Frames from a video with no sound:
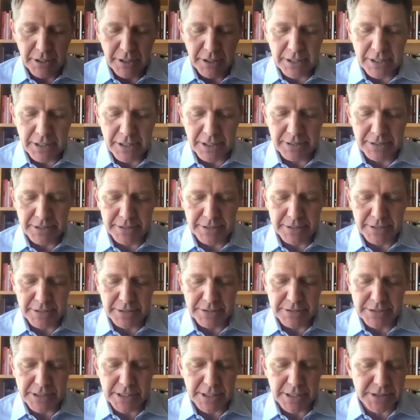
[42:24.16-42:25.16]
Uh,
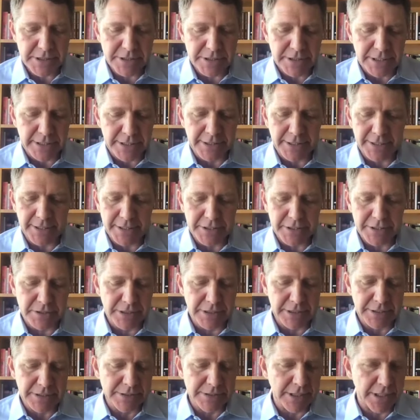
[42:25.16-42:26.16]
Texas, I think, is
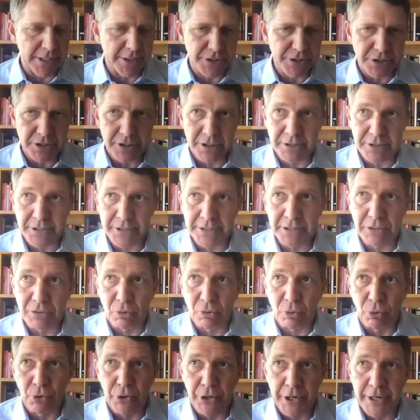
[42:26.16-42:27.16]
intentionally
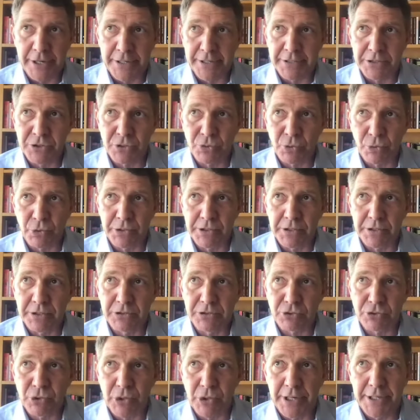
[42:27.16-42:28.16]
oriented toward
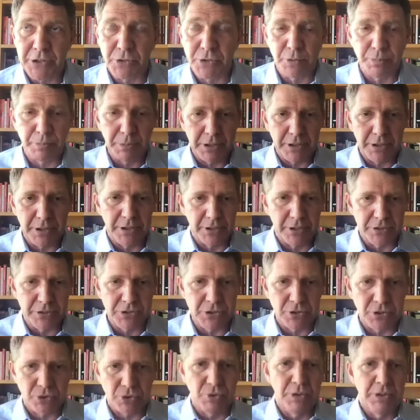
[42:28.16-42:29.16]
trying to appeal
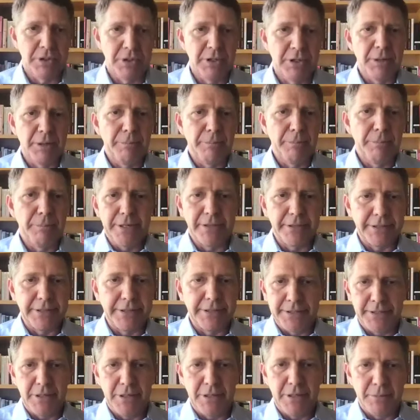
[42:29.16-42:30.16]
to middle
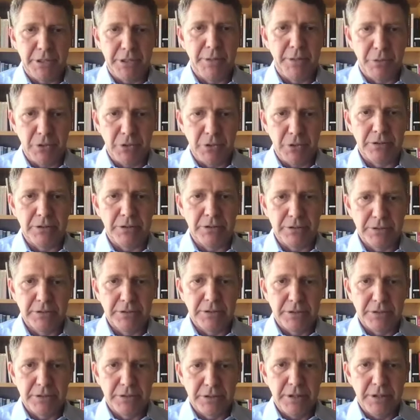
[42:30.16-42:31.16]
income people.
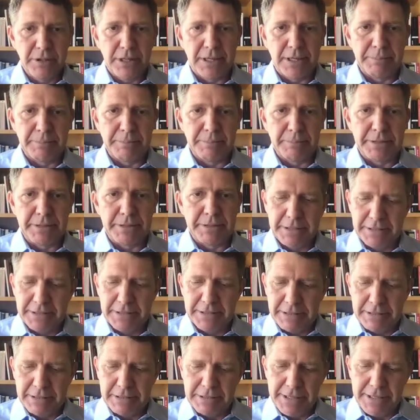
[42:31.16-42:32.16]
Um, that
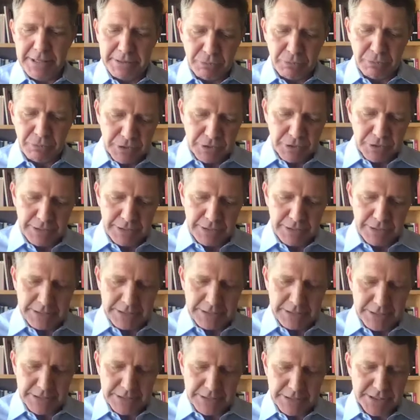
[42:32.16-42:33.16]
they will,
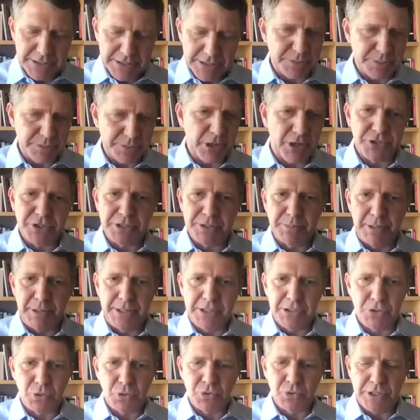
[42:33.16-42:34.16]
uh, Texas
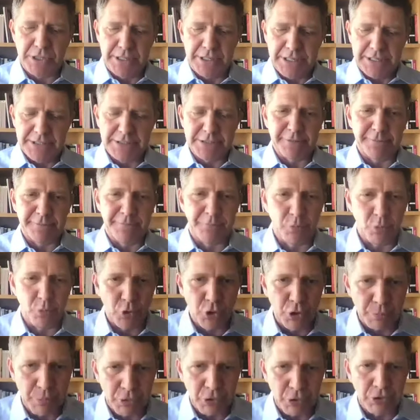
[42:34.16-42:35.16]
policymakers will say, it's
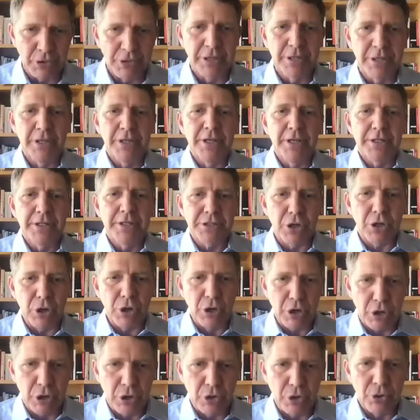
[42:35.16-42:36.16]
affordable to
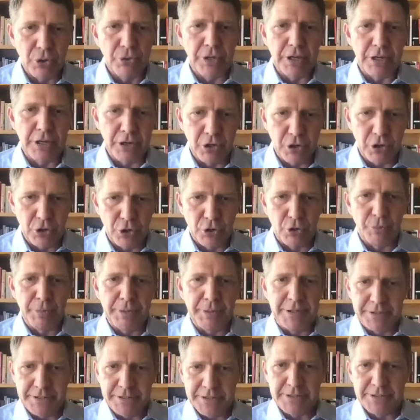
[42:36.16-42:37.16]
own a home
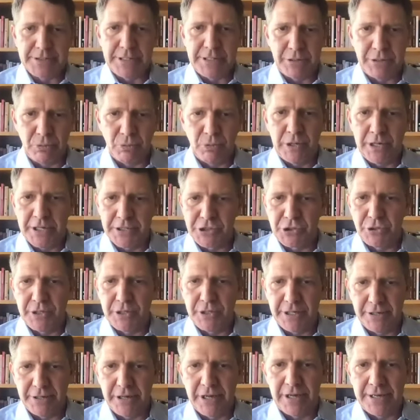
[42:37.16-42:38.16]
in this state, whereas you
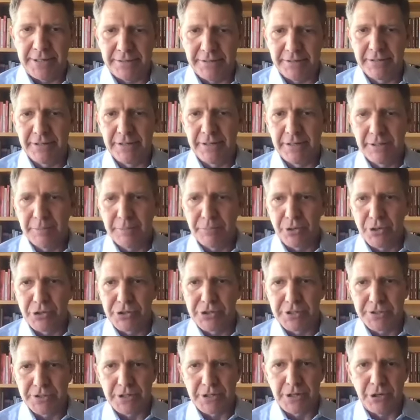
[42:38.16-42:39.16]
cannot
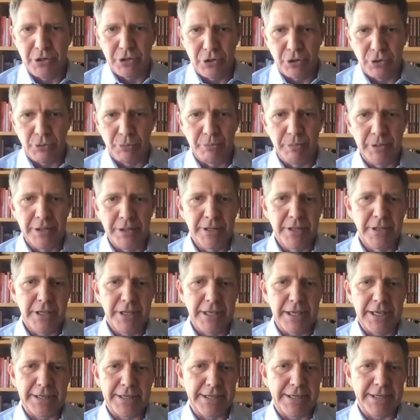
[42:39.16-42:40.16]
purchase a home
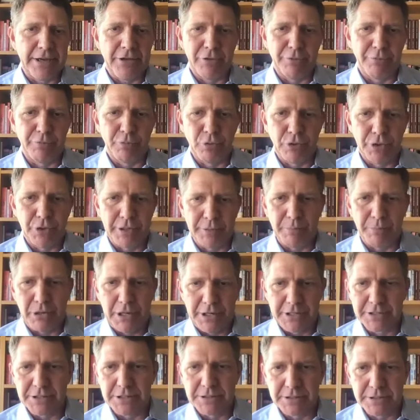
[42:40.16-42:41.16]
at California
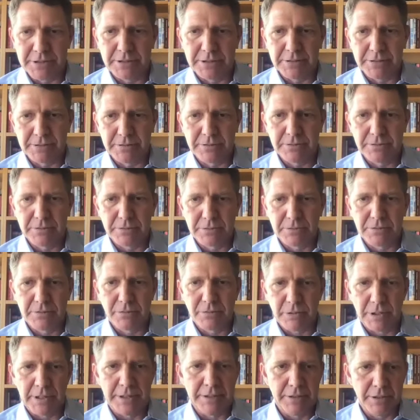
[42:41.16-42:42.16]
prices,
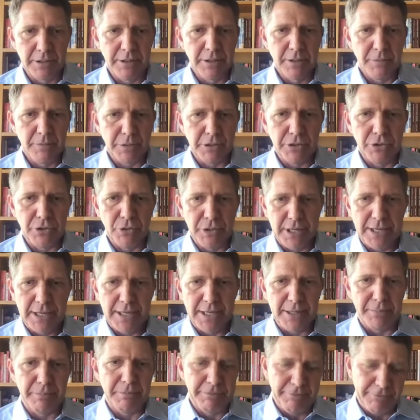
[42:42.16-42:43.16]
right? But you
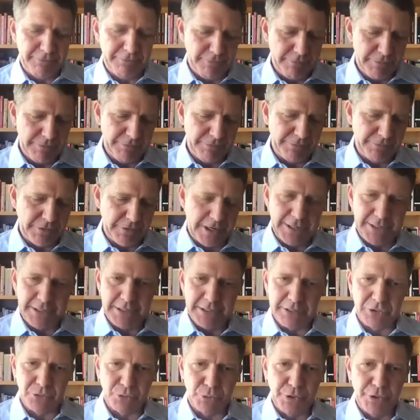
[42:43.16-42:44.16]
can find
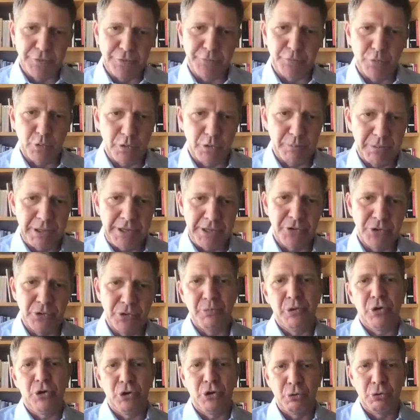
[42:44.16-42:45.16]
a three or four
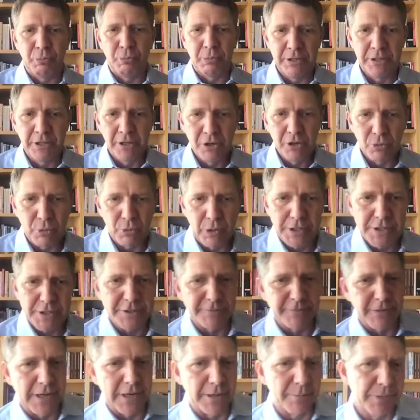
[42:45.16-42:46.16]
bedroom home, raise
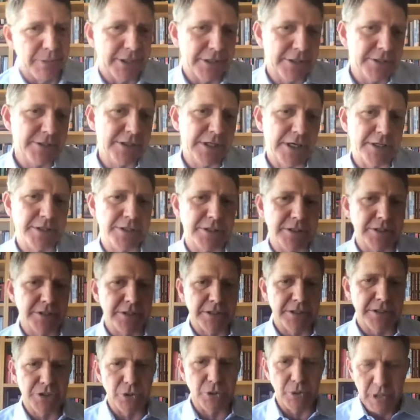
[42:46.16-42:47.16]
a family in
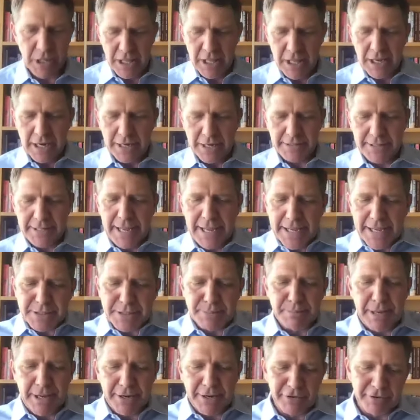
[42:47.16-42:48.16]
Texas. And so I think as a
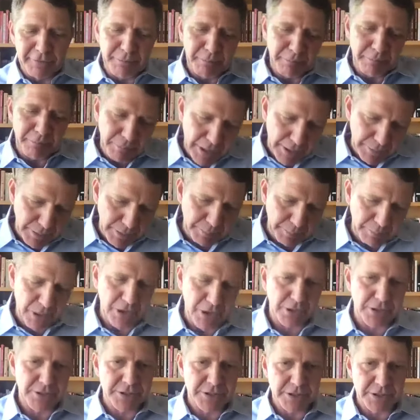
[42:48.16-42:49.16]
matter of public
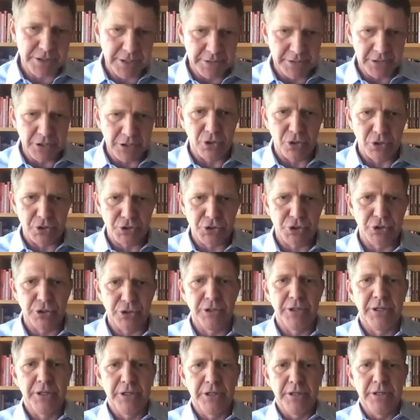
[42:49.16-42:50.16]
policy and the
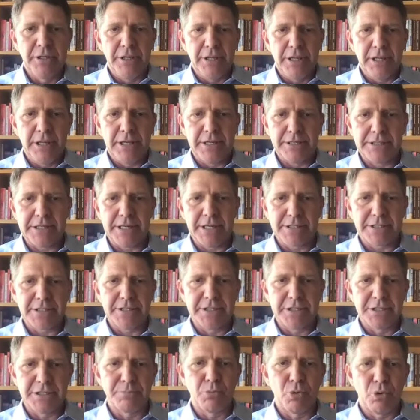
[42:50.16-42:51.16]
culture, uh,
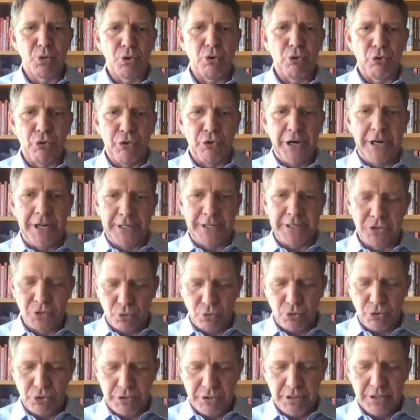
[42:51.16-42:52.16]
Texas is more oriented
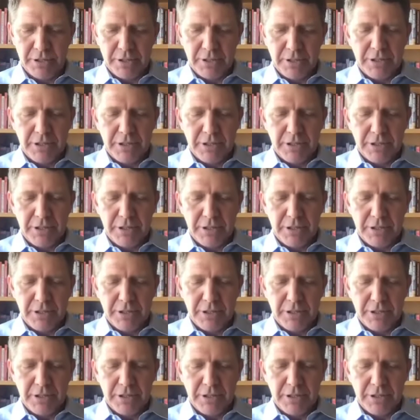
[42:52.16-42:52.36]
toward